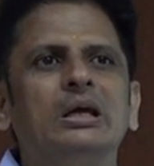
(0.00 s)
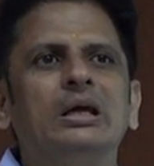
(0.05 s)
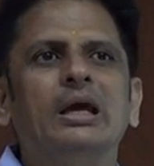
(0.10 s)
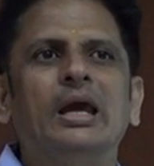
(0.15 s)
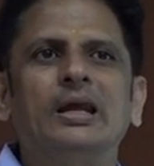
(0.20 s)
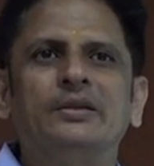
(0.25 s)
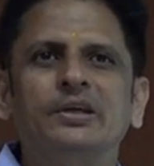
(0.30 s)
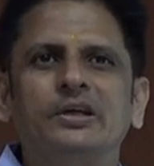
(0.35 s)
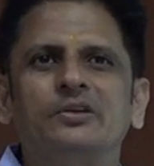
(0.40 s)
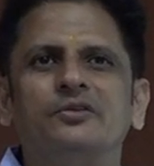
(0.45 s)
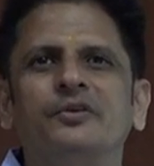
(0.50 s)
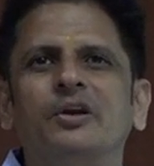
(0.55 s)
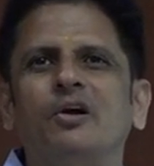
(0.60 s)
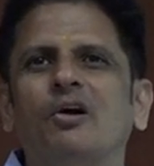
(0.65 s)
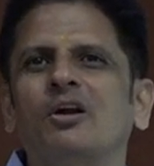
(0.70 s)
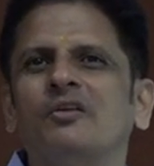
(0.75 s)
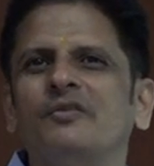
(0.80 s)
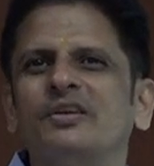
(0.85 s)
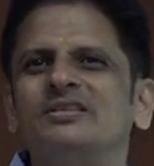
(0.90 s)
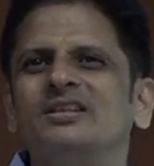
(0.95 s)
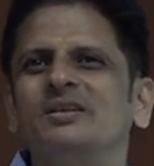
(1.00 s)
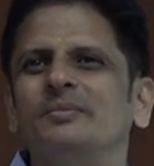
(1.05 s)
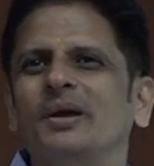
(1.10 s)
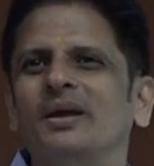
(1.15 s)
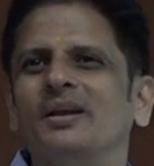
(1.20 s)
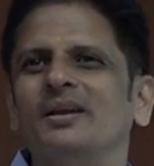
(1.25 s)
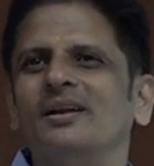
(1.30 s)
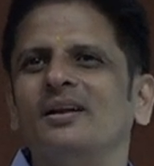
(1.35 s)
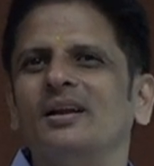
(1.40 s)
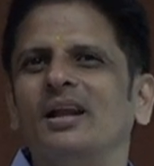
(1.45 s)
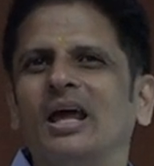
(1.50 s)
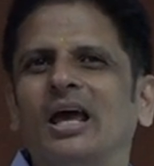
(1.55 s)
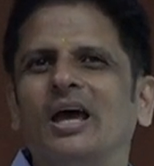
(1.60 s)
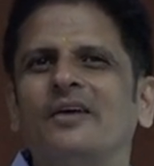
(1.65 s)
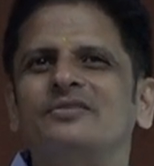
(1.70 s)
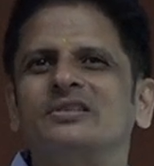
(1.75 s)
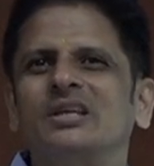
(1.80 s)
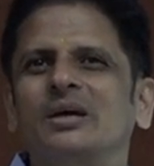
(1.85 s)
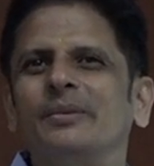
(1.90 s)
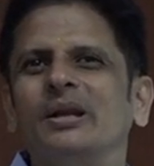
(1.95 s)
ethics will always have
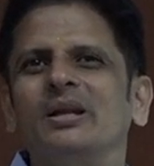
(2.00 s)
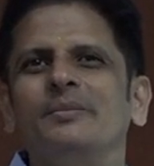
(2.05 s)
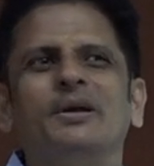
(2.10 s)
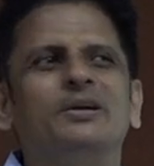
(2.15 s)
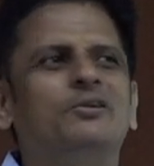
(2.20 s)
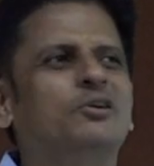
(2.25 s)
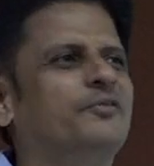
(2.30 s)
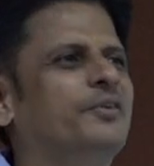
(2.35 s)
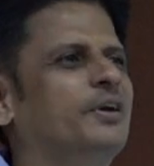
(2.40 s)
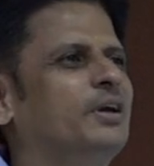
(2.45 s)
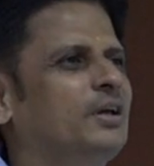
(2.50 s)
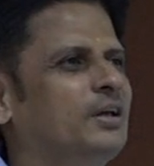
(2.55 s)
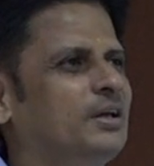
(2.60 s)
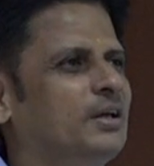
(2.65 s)
some element of